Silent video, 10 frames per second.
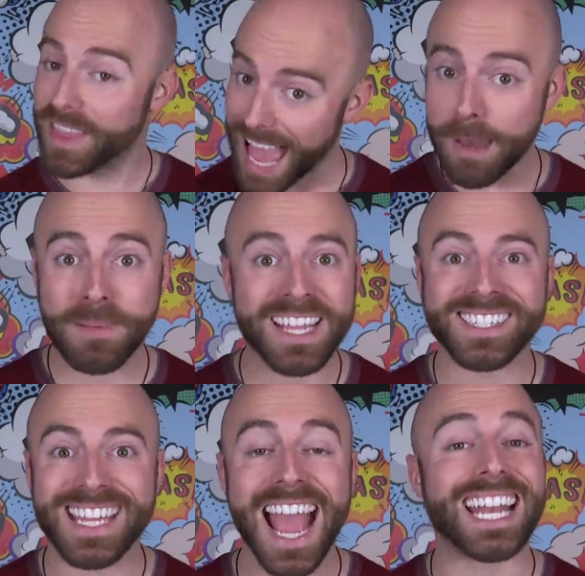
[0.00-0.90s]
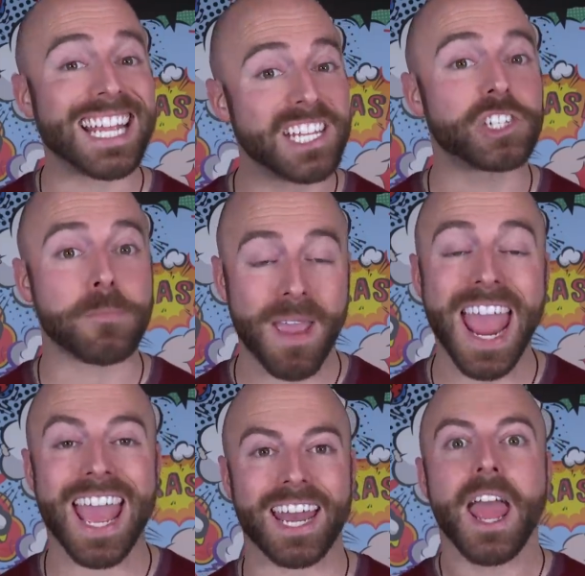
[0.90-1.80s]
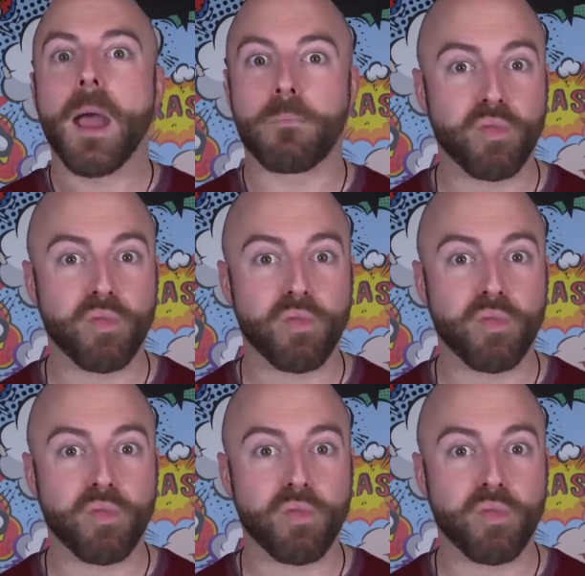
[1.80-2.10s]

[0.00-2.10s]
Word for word: But that being said, in Japan,